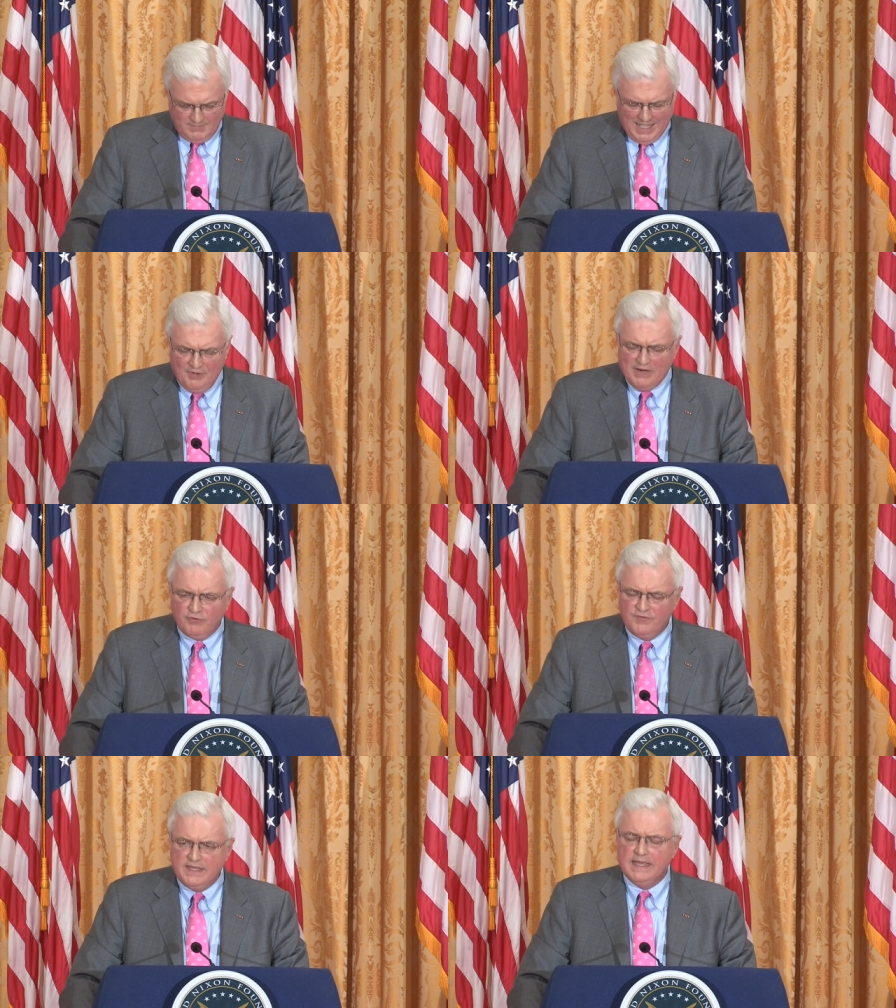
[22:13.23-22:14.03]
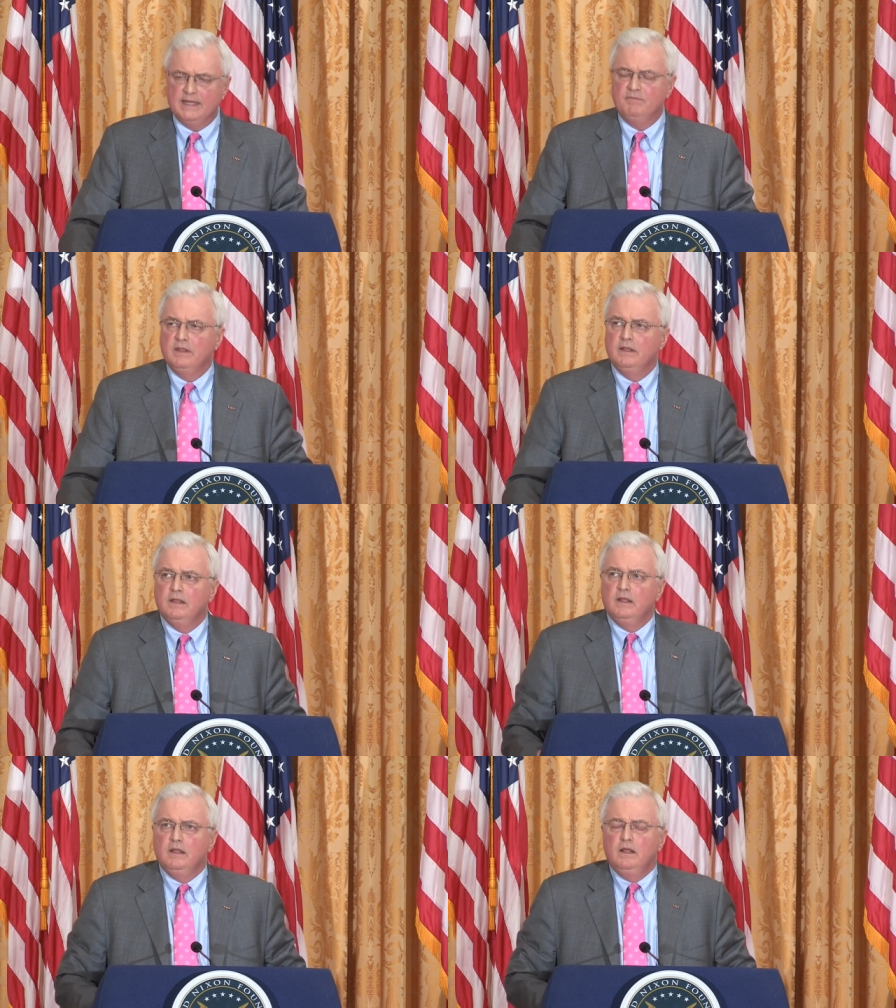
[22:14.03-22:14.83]
I'll never forget.
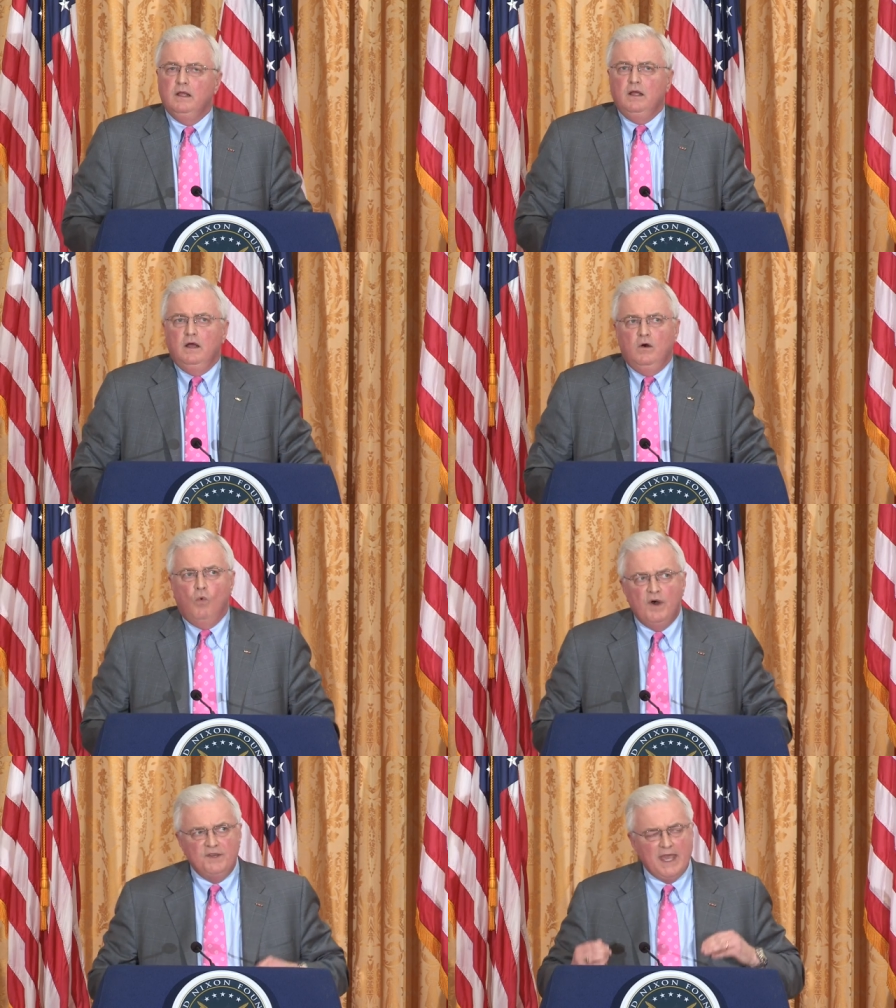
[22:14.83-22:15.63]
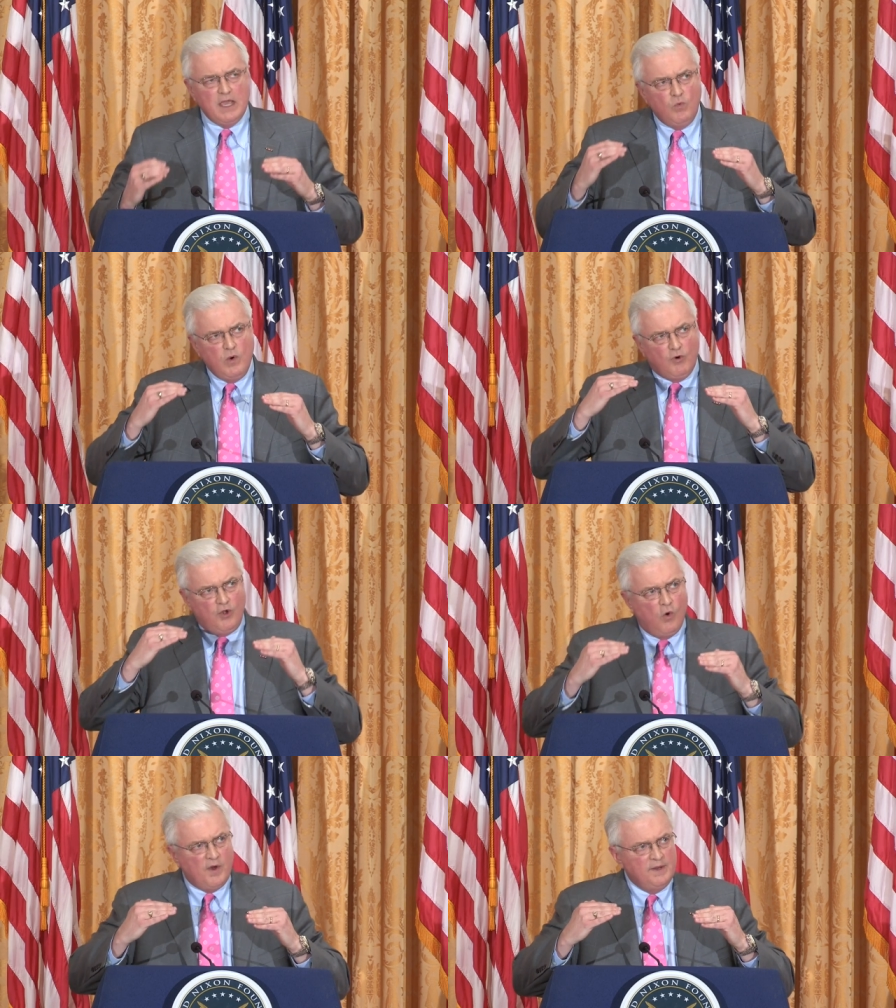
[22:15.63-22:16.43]
One day we were
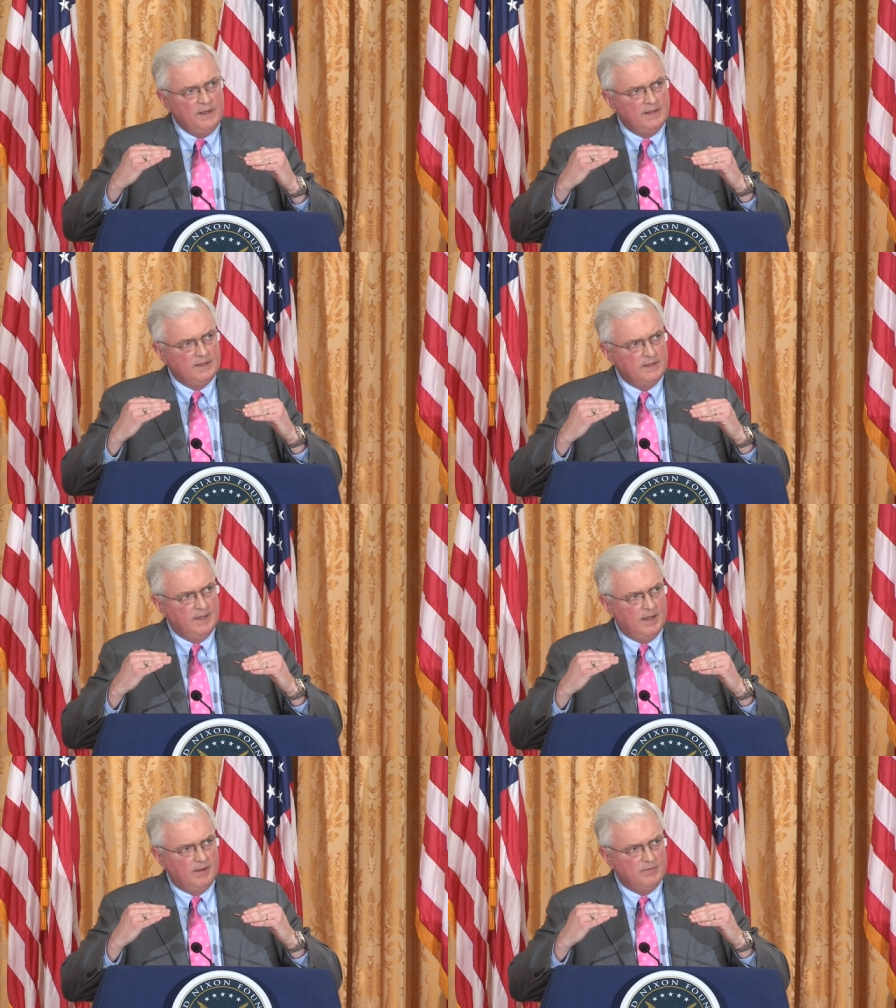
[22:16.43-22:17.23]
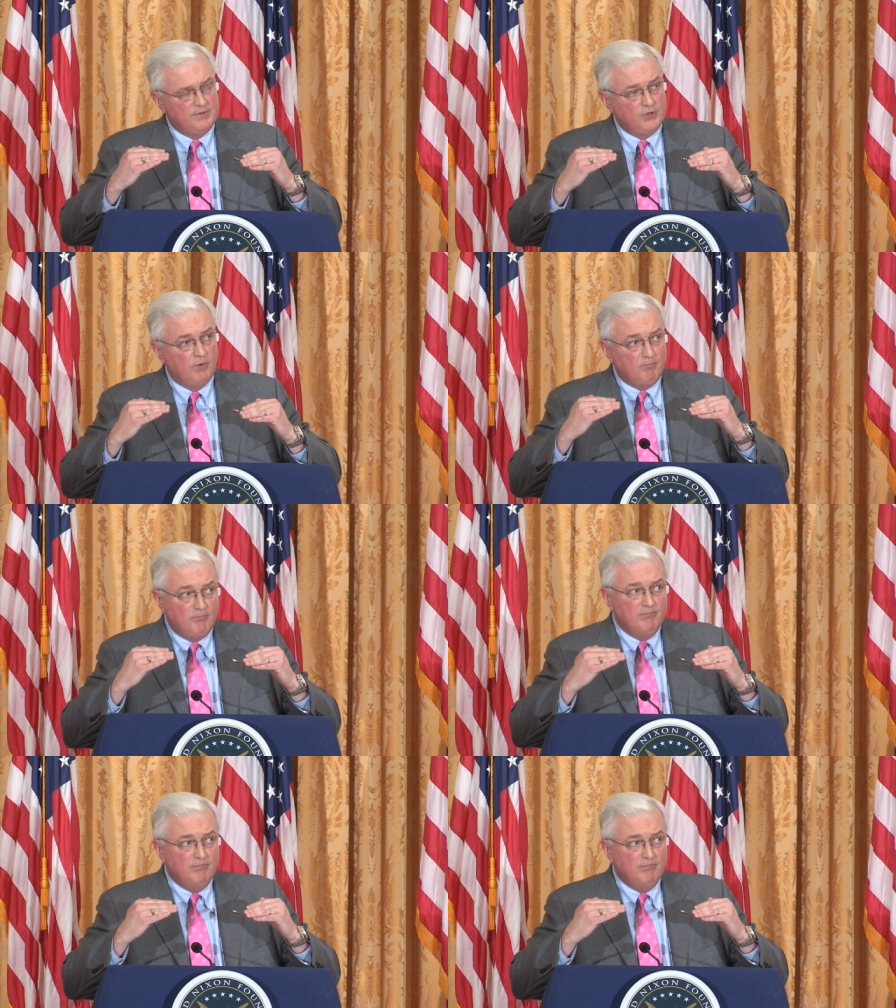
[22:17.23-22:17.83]
going uh, to a,